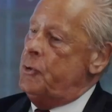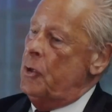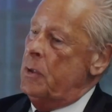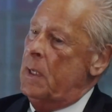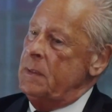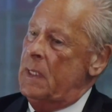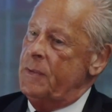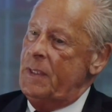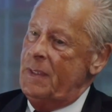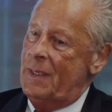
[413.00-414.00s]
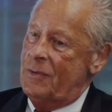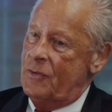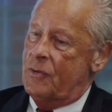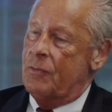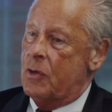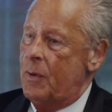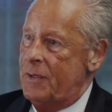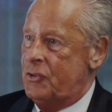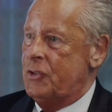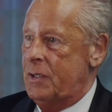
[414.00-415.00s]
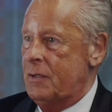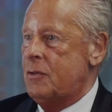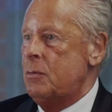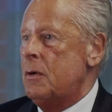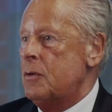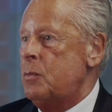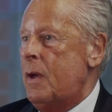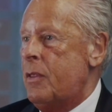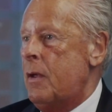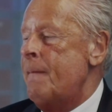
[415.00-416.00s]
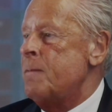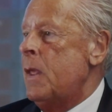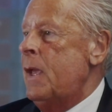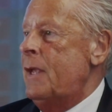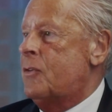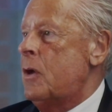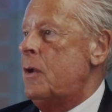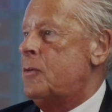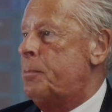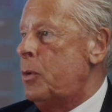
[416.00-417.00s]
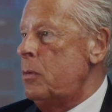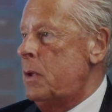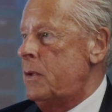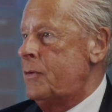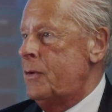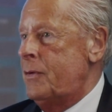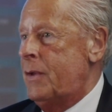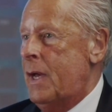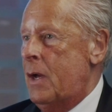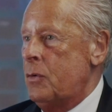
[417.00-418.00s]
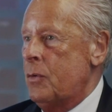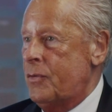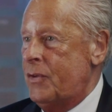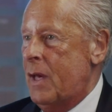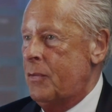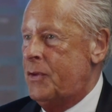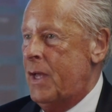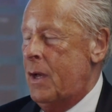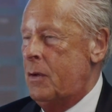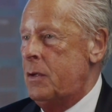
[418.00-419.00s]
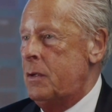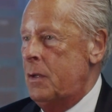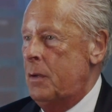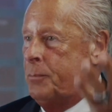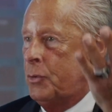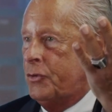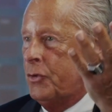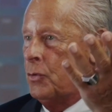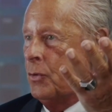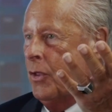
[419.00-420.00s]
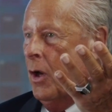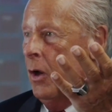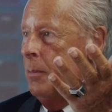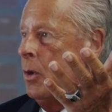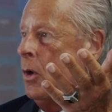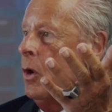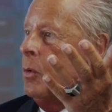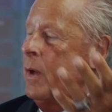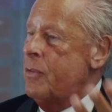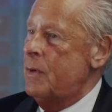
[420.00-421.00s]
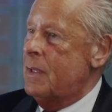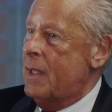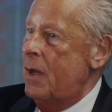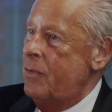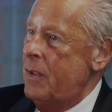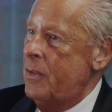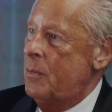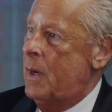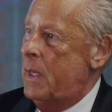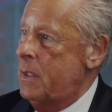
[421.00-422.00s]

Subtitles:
John, I think the essence of the question is to ask whether it's going to pull London down or the south down and push the north up, or whether it'll go the other way.